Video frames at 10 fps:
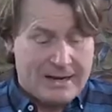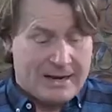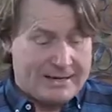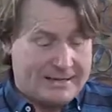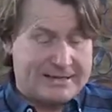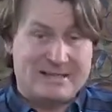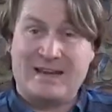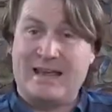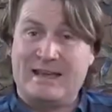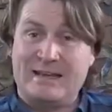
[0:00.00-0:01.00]
And it
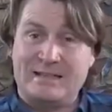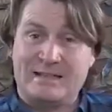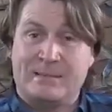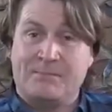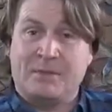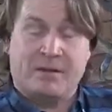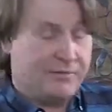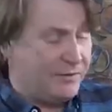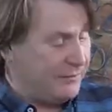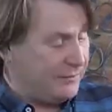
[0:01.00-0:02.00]
contains
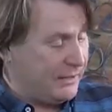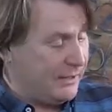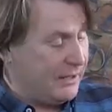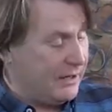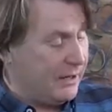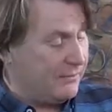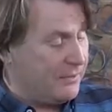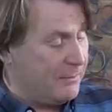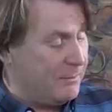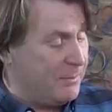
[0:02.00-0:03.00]
50 of
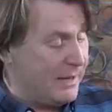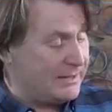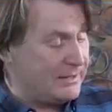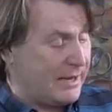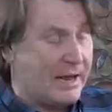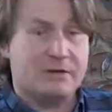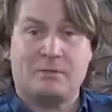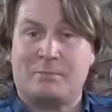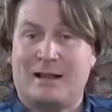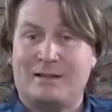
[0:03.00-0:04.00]
the best
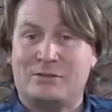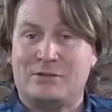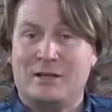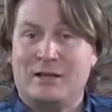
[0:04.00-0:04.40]
houseplants,